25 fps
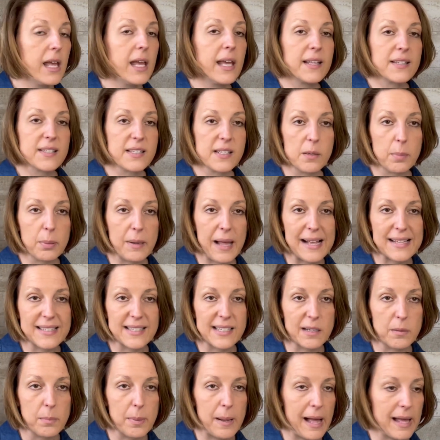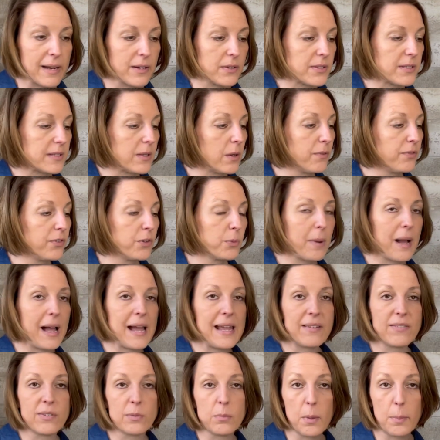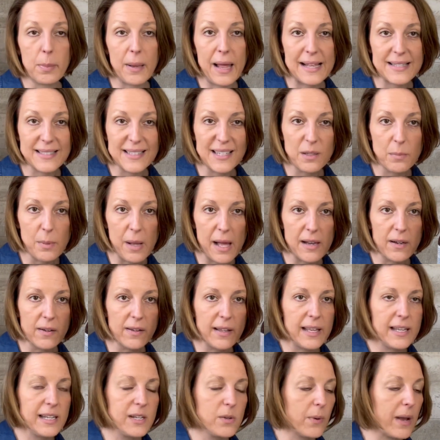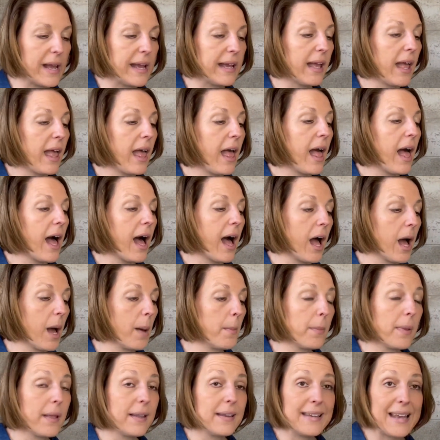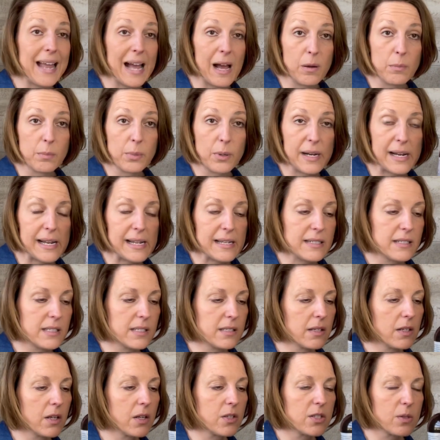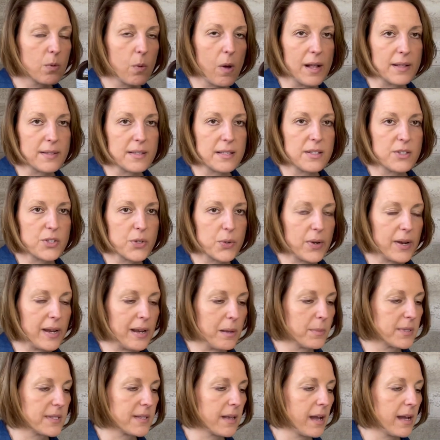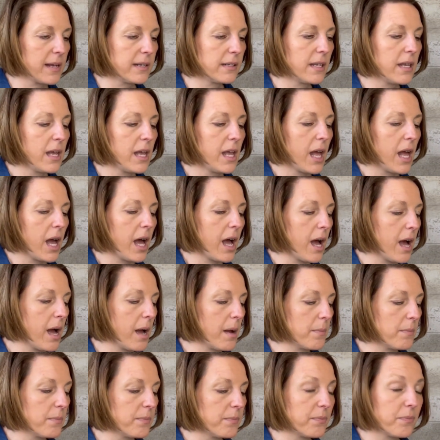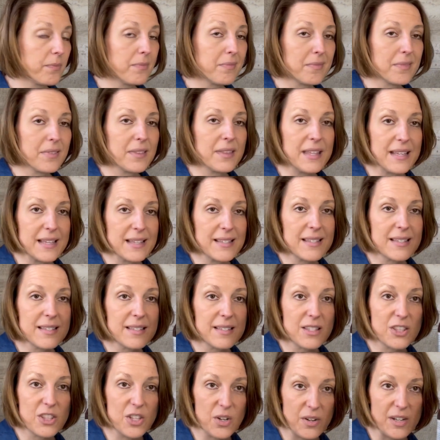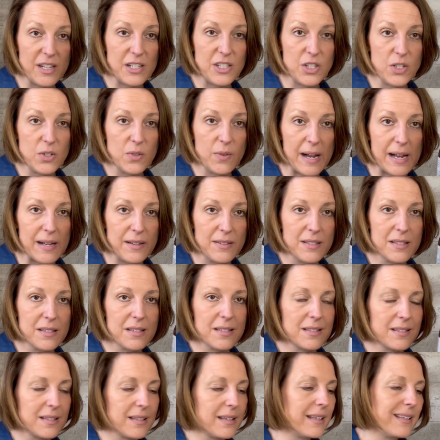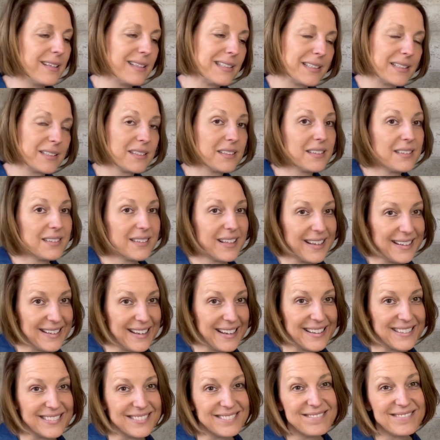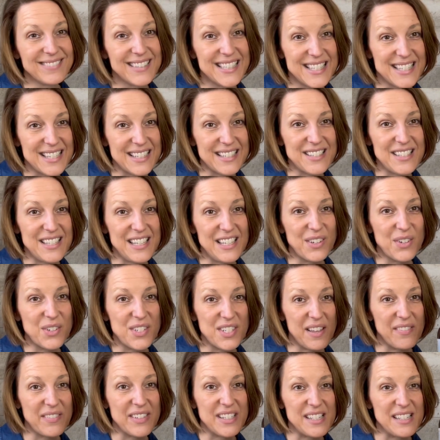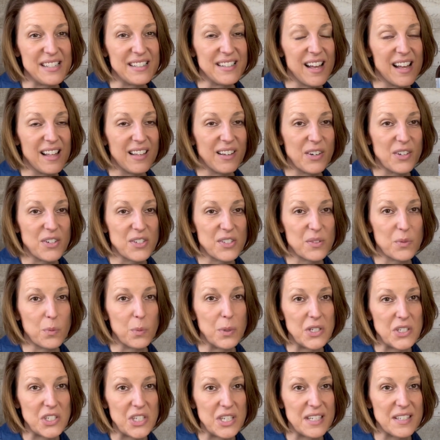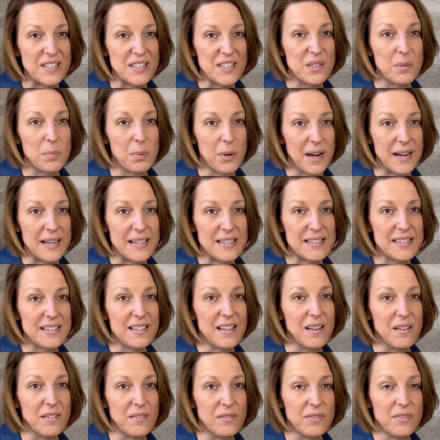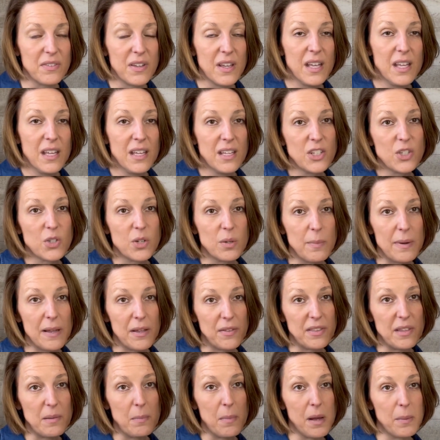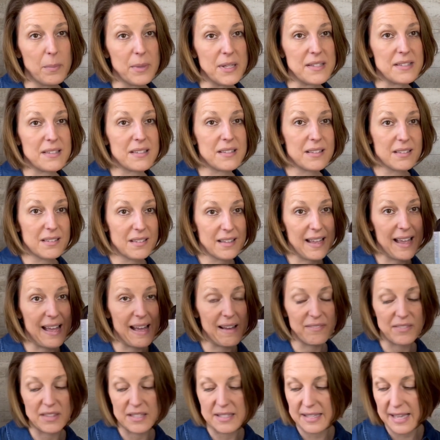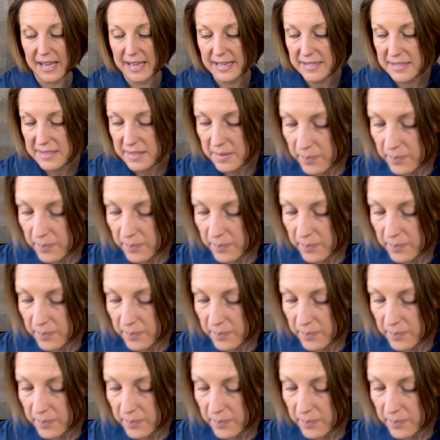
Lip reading: It's in a plastic bottle. So if you're buying from a plastic bottle anyway, Now brand, Swanson's or Amazon, this 32 ounce is, again, $16 or $17, which is the price of Trim Healthy Mama's half the size.